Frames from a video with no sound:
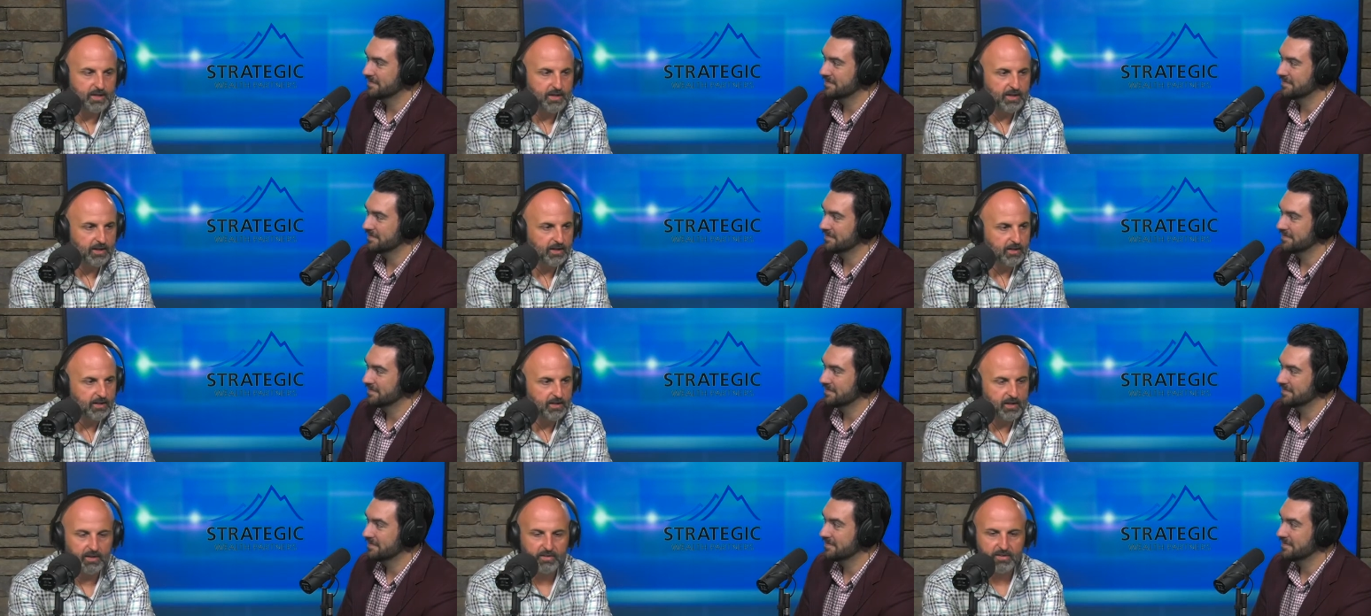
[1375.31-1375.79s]

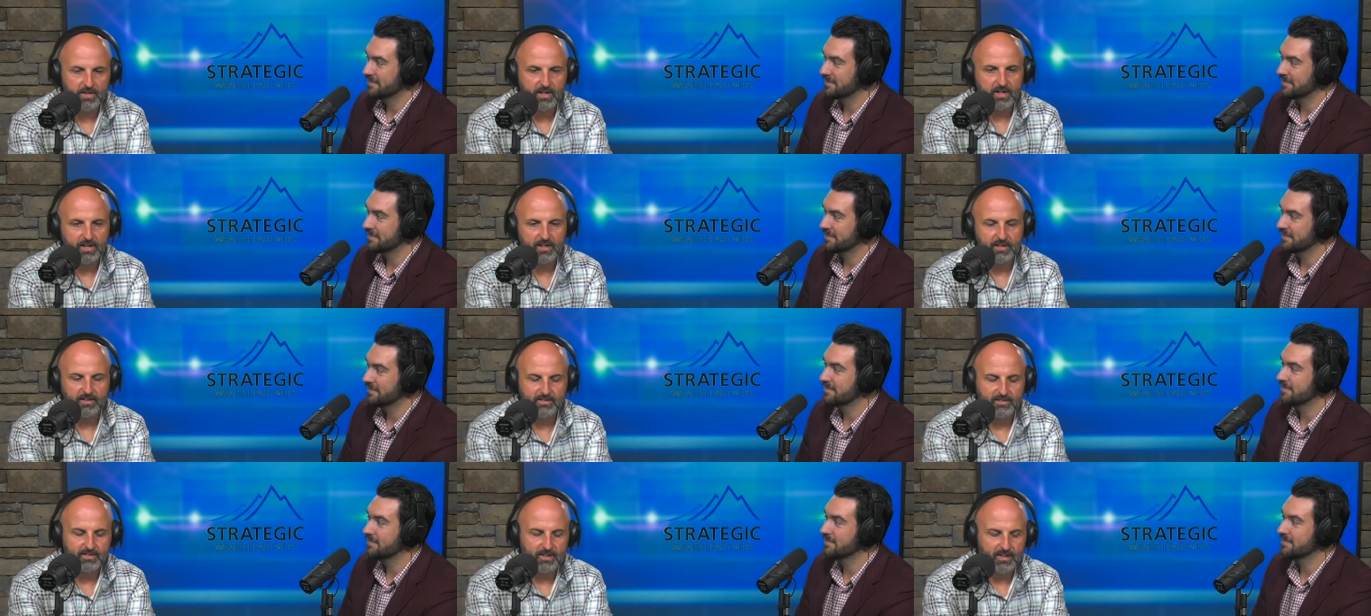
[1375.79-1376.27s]
Speaker 1: and nothing
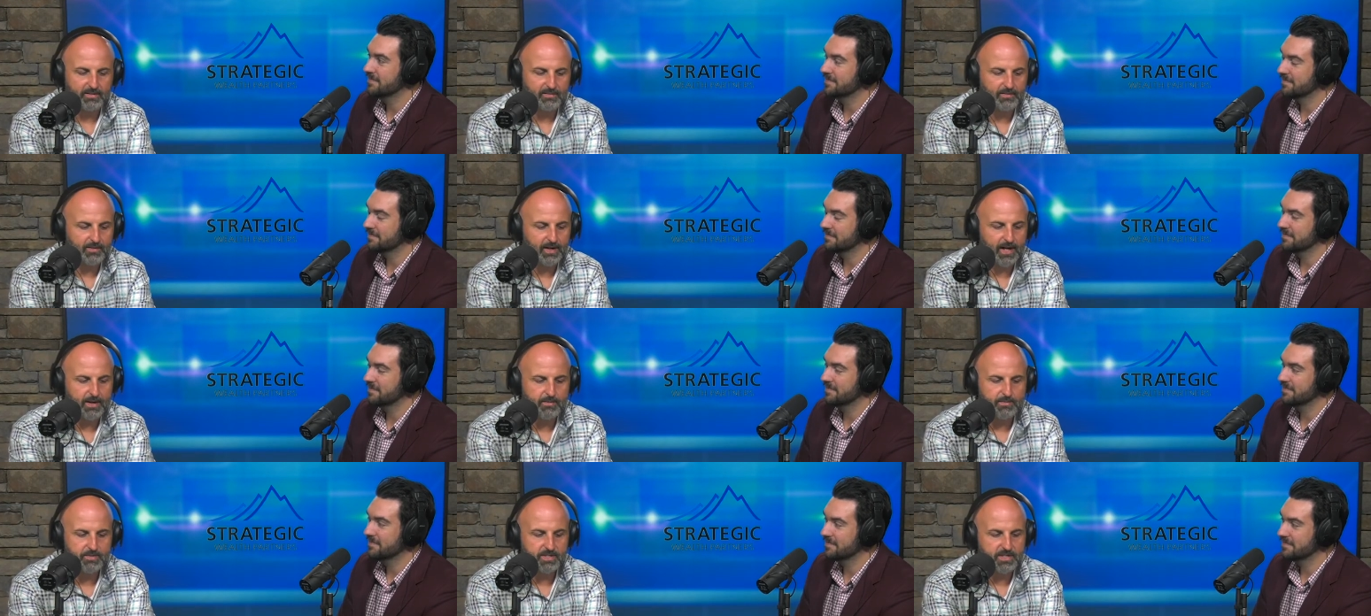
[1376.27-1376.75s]
against Dave
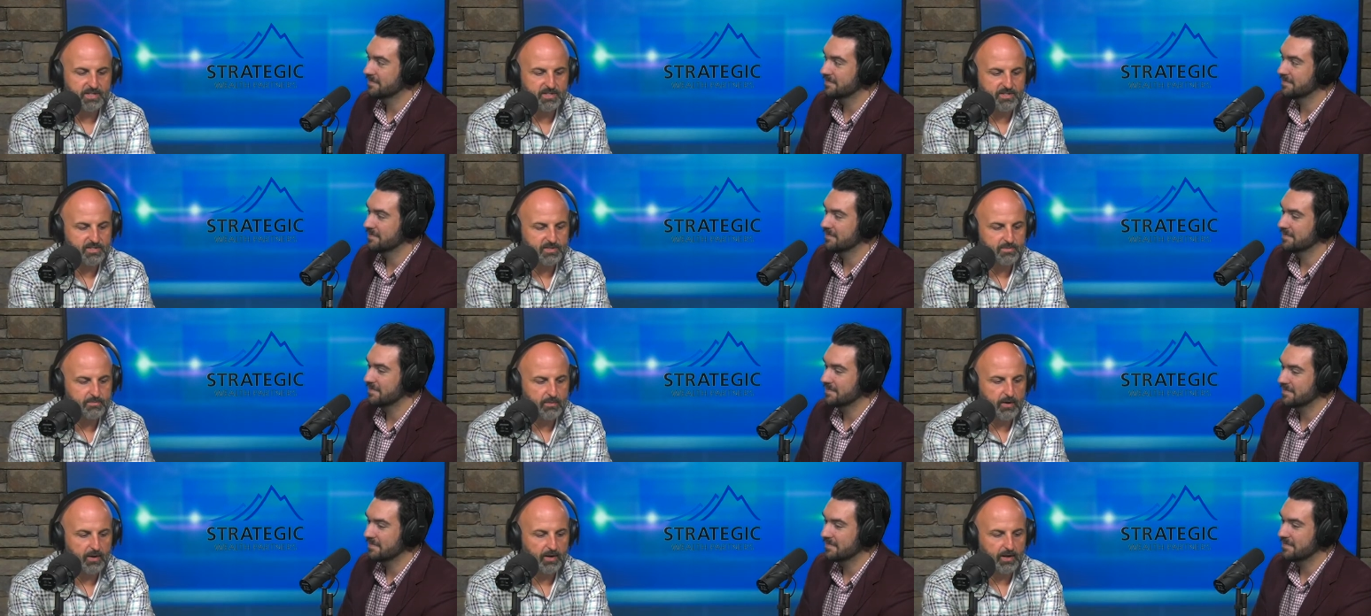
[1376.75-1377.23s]
Ramsey. He's a
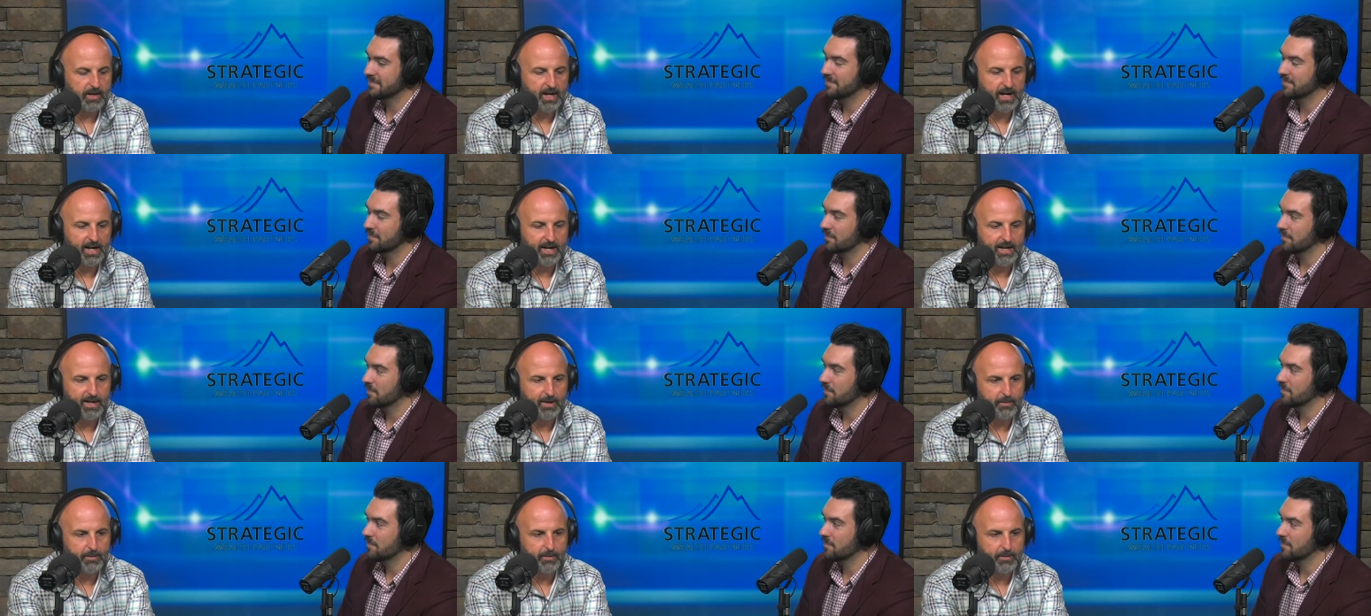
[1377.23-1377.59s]
smart guy.